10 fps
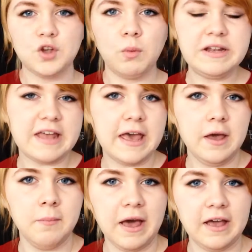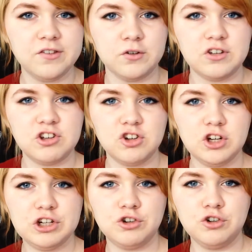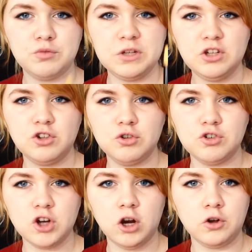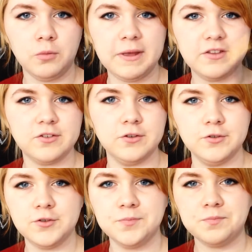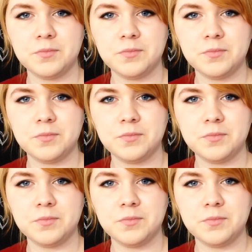So one day, my high school teacher introduced me to charcoal pencils.